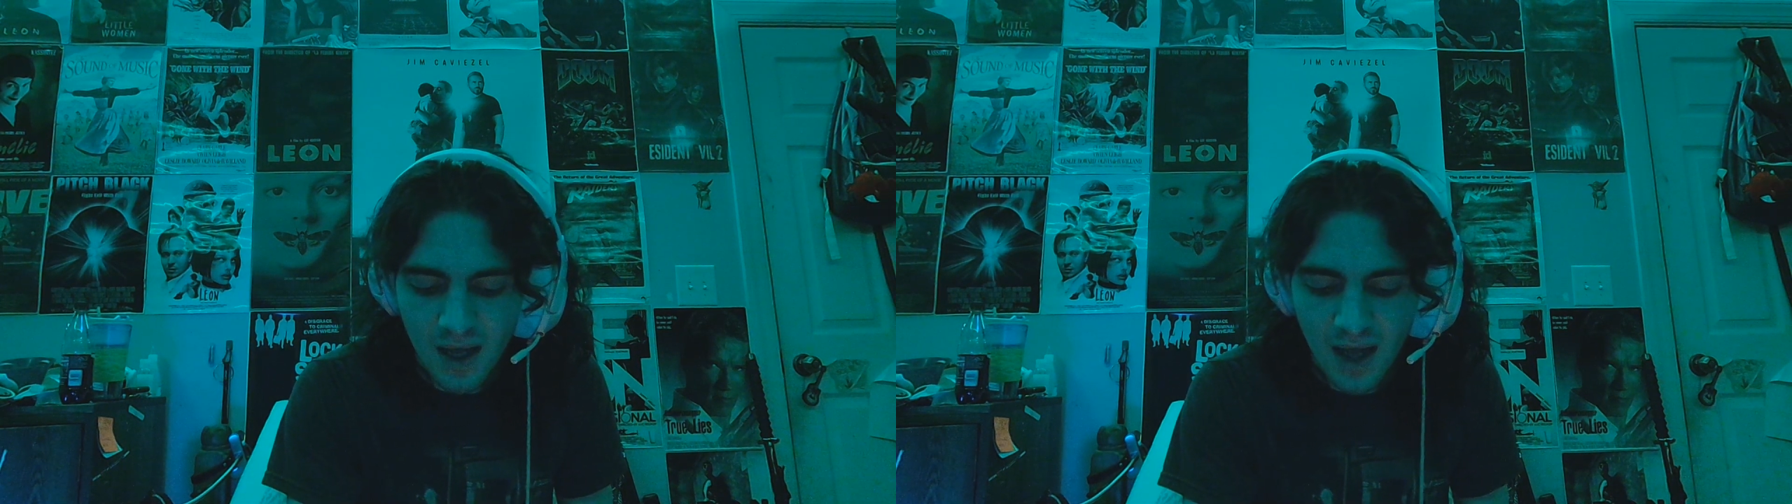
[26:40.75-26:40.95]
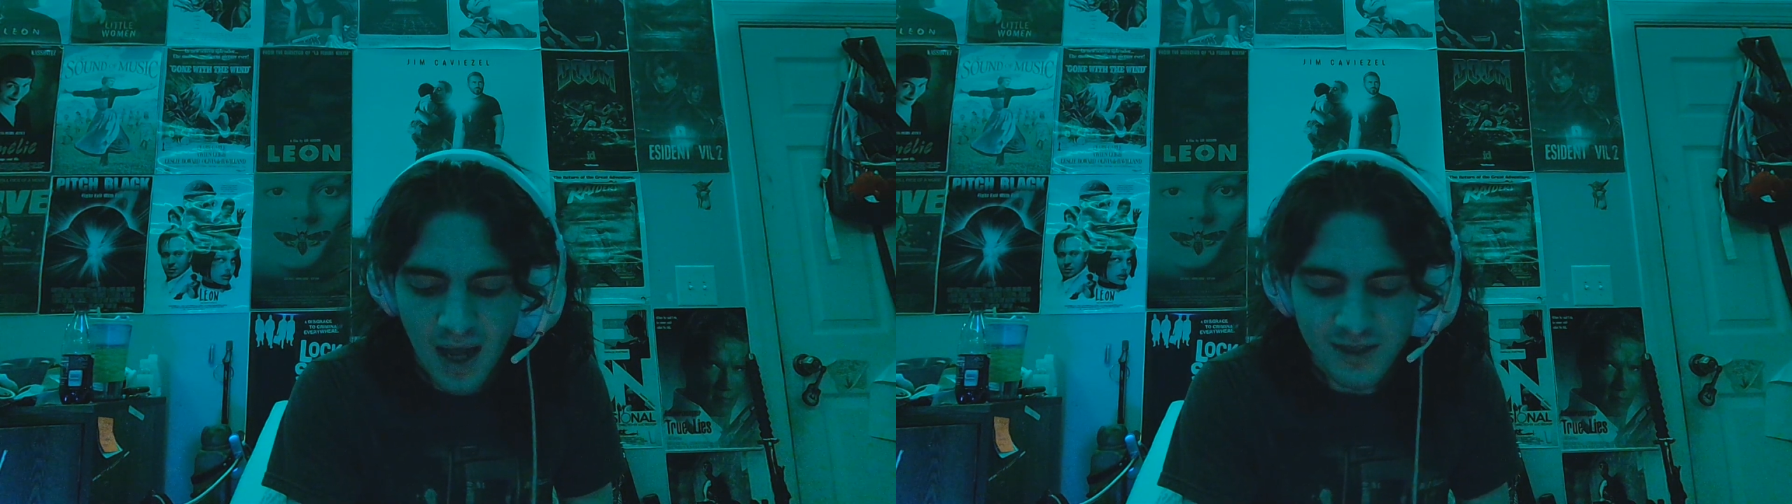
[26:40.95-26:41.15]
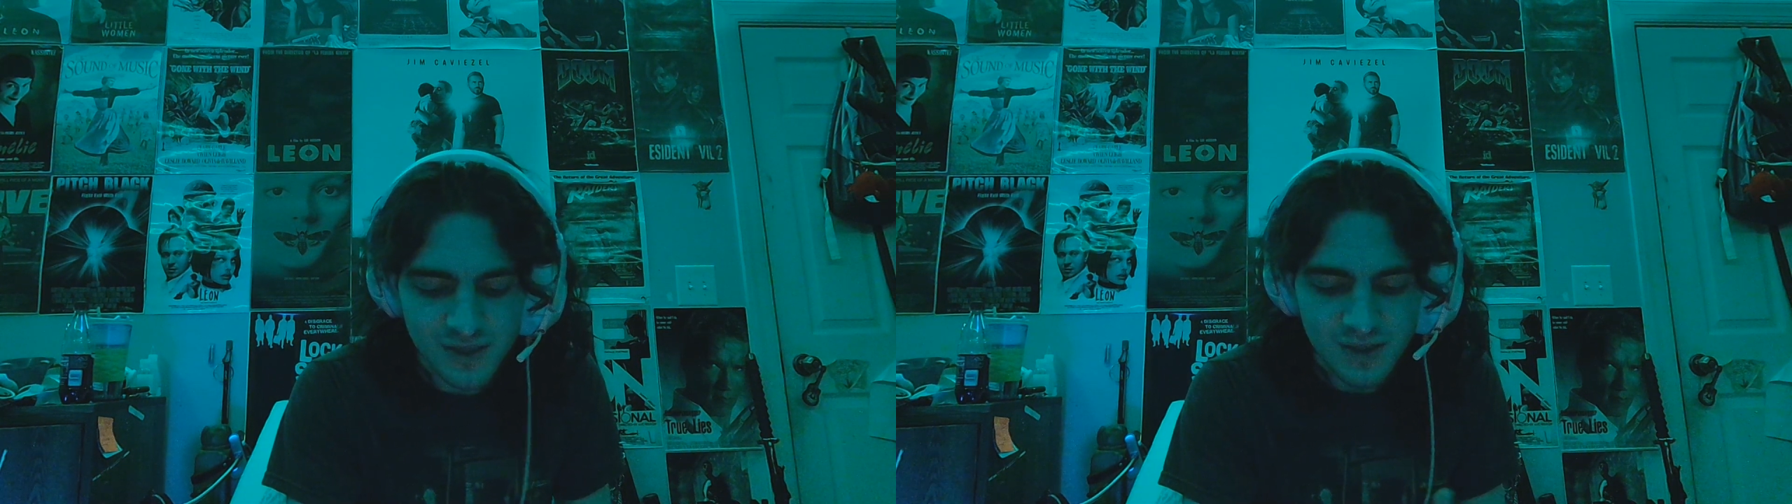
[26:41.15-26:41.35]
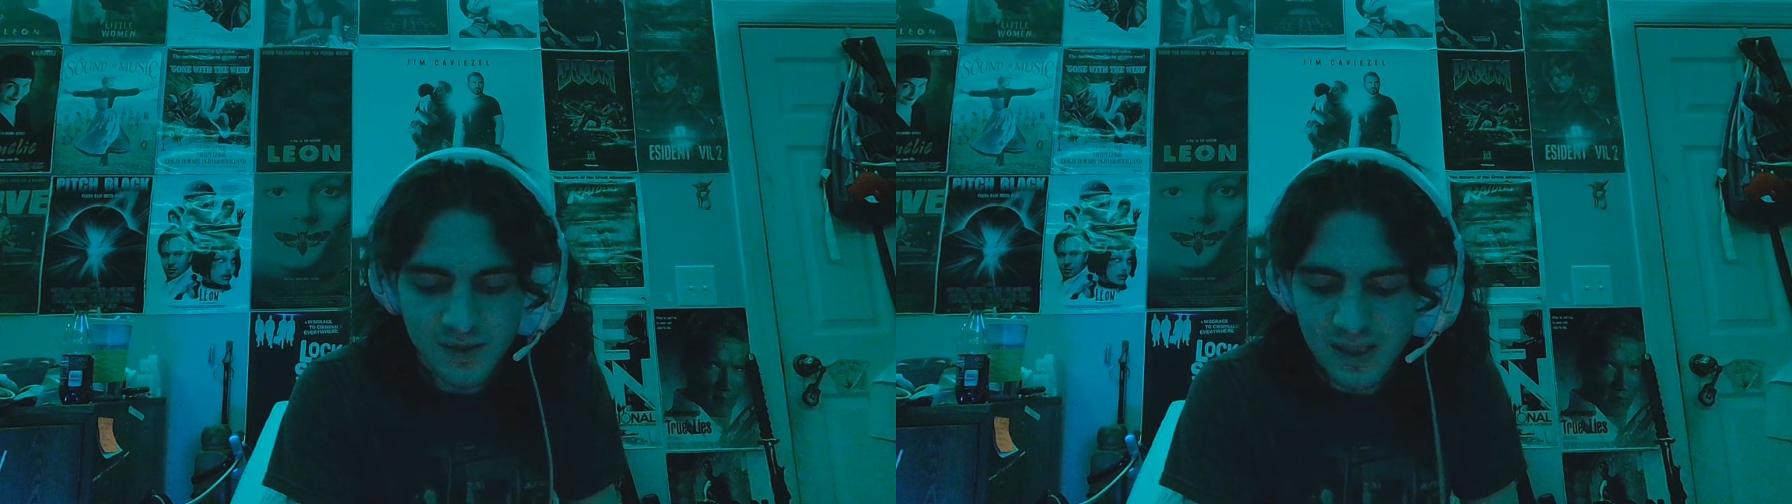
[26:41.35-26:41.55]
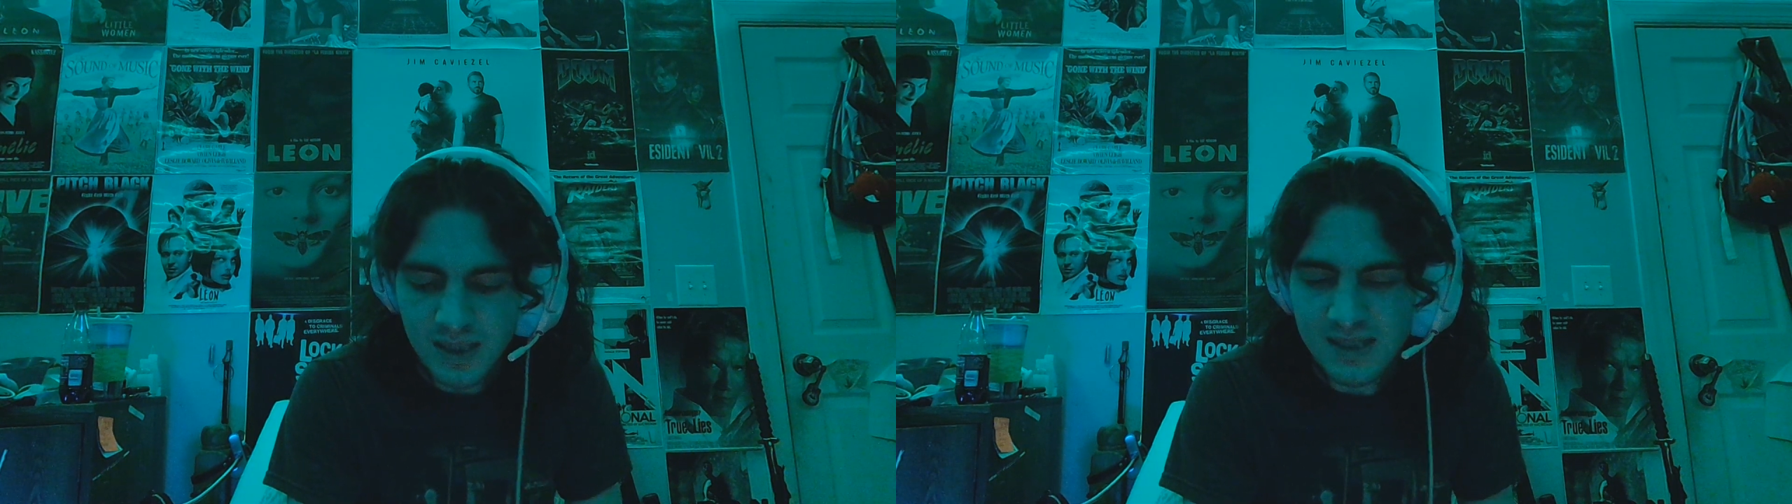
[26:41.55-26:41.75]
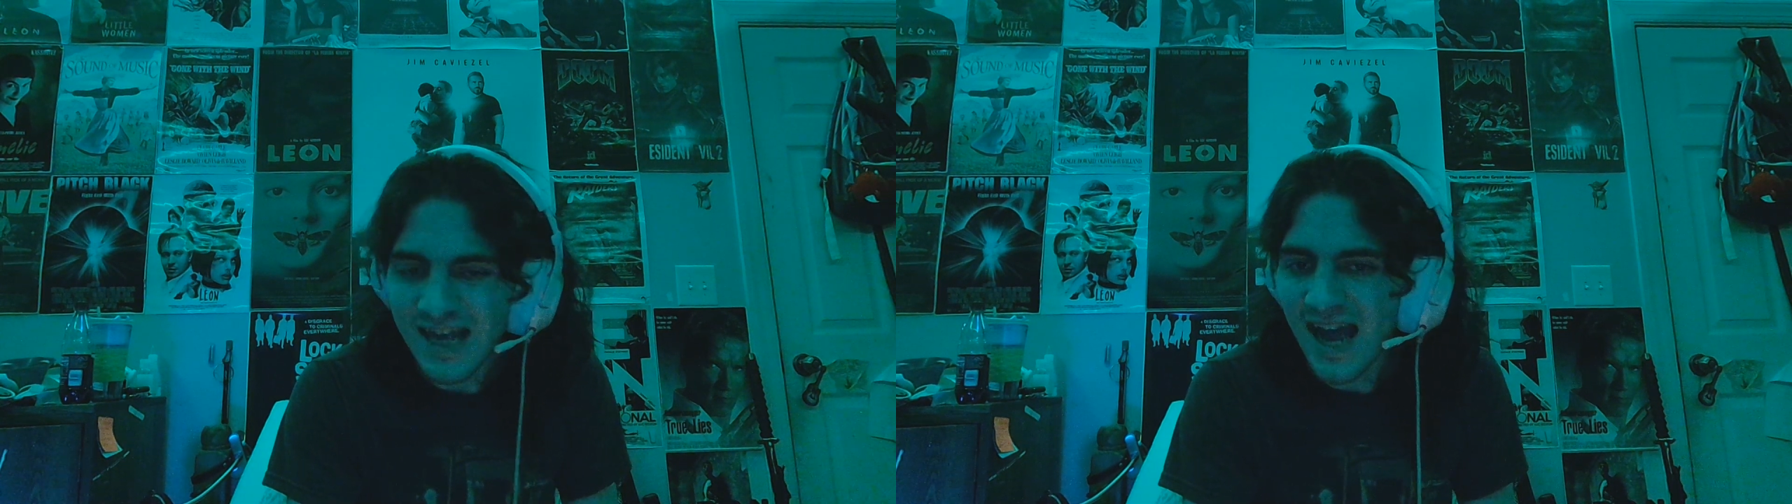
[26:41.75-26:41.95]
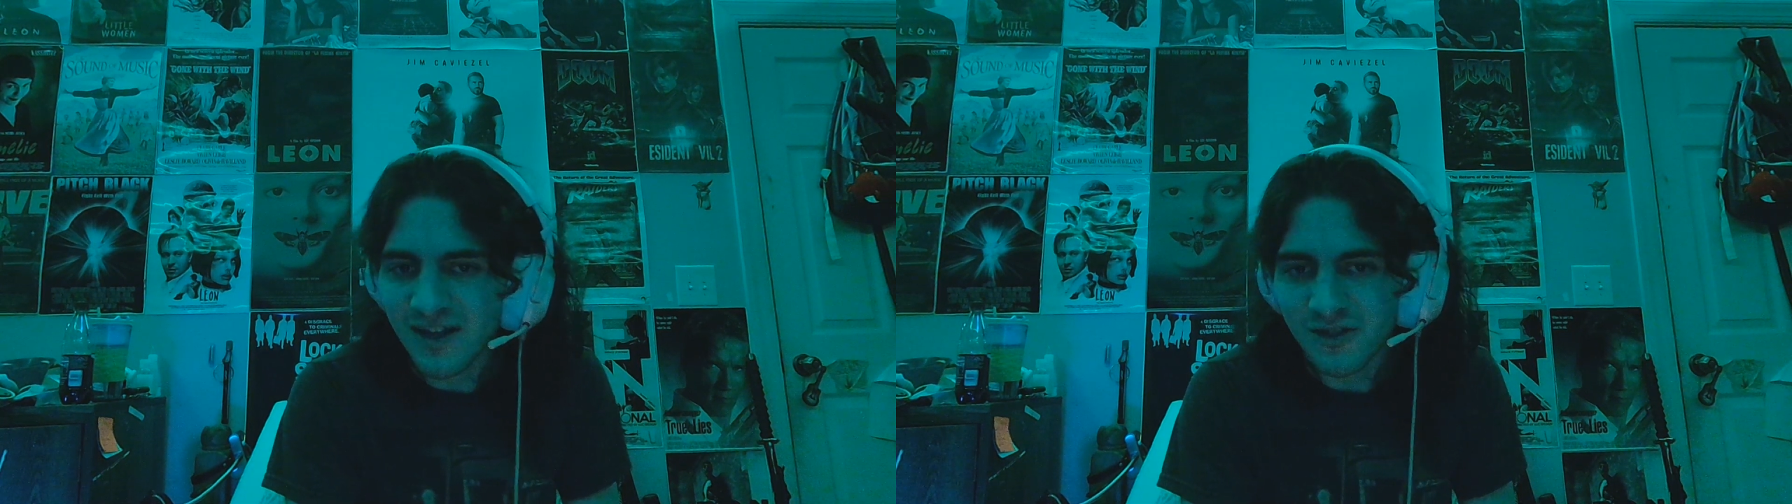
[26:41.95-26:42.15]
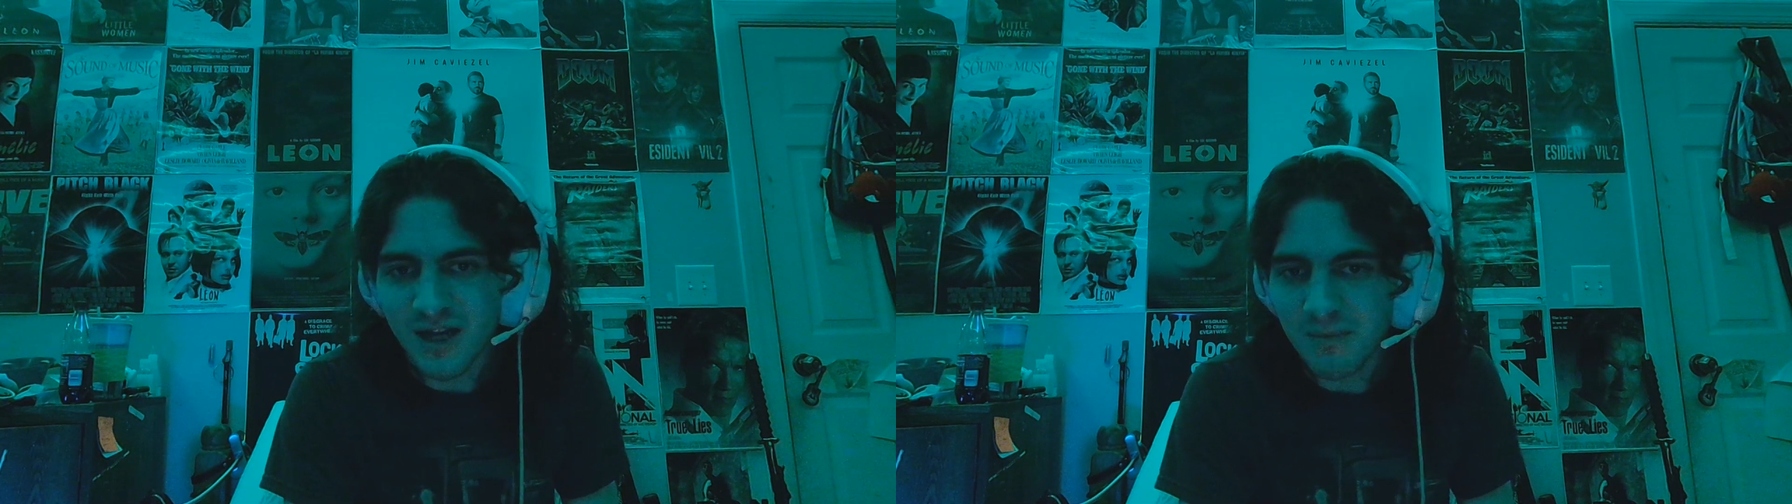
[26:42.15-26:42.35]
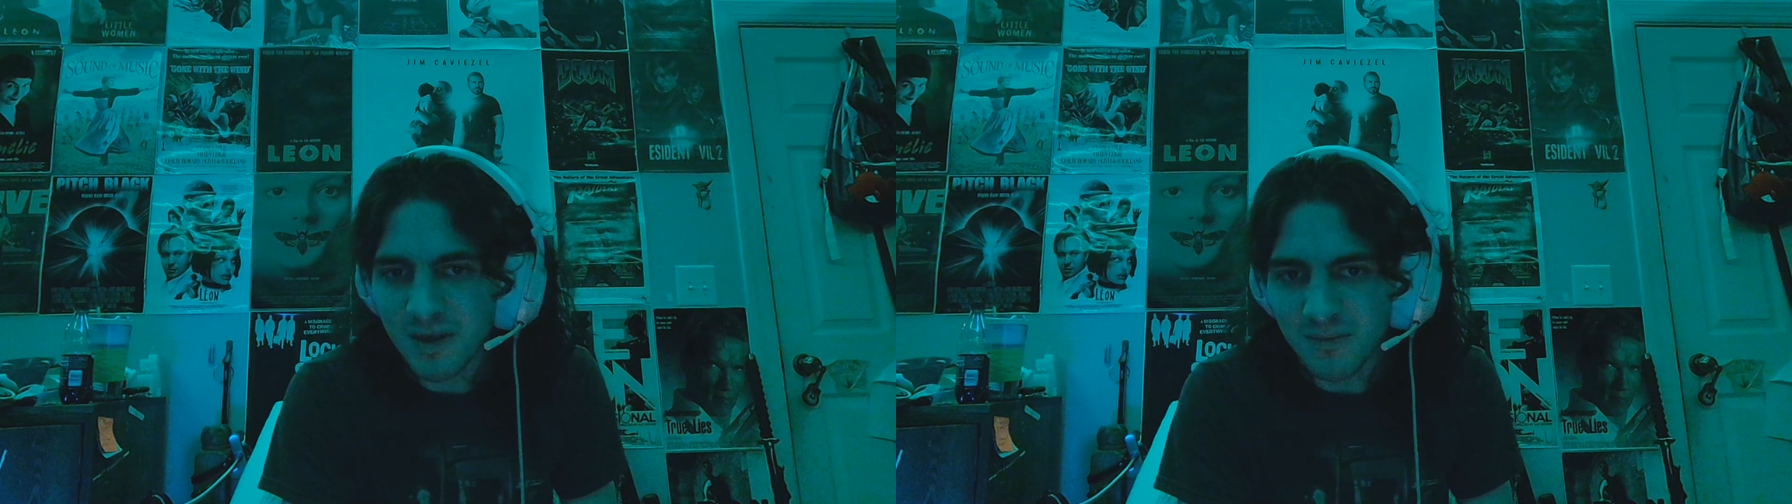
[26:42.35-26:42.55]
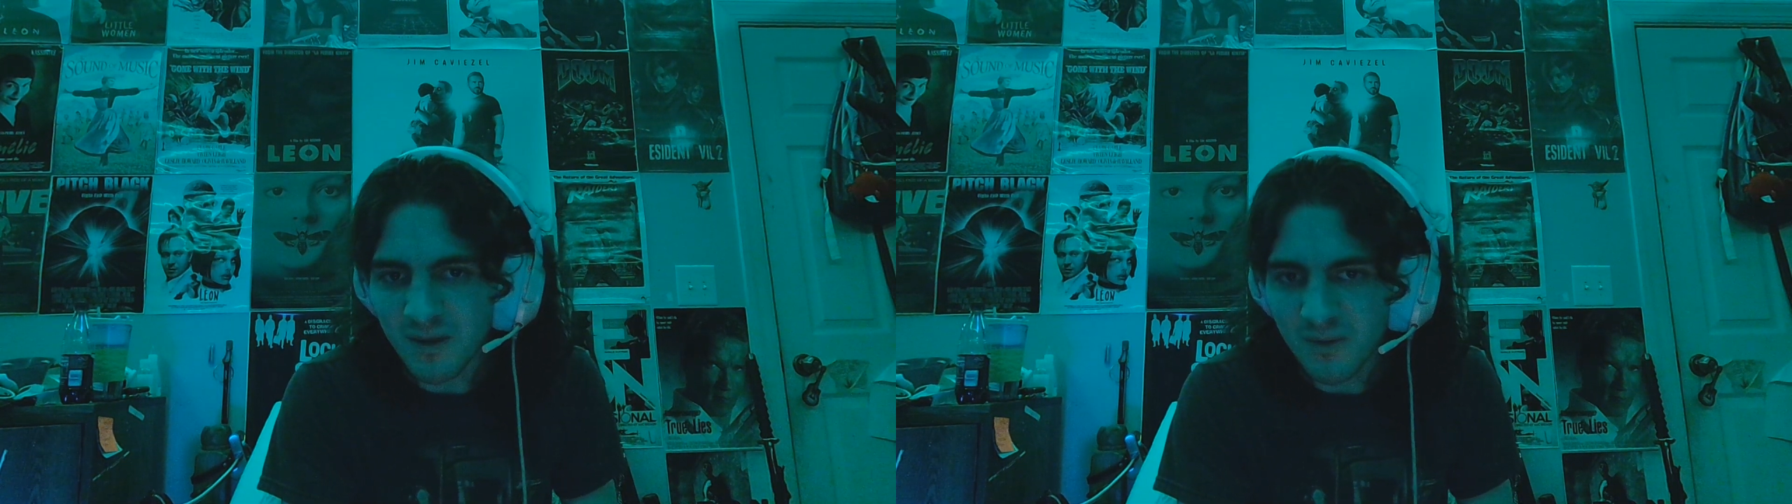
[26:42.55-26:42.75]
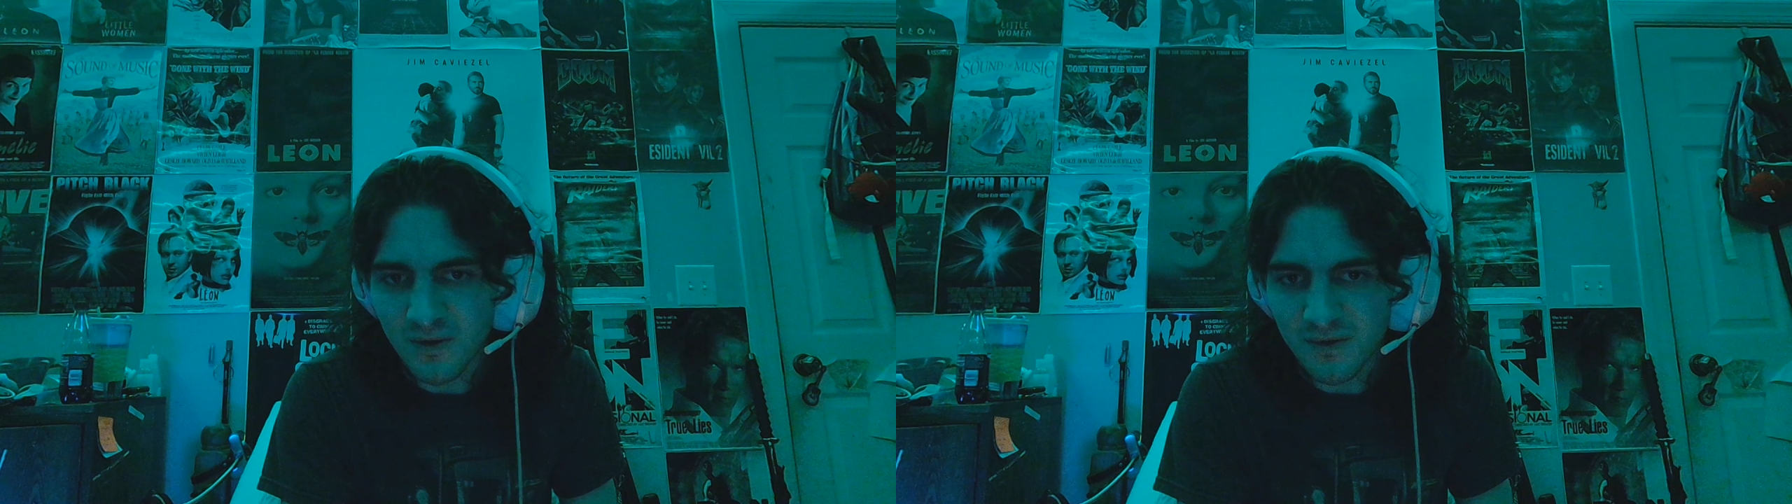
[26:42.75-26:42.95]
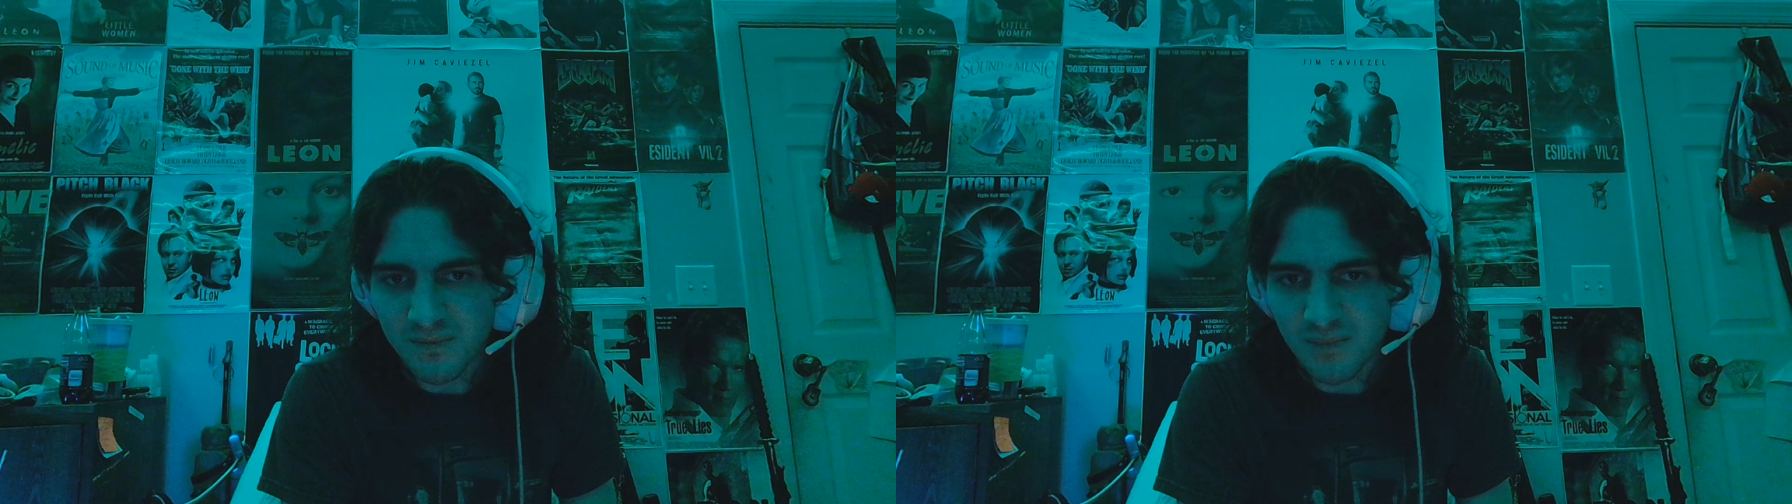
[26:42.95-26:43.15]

I just don't see it as the action epic people are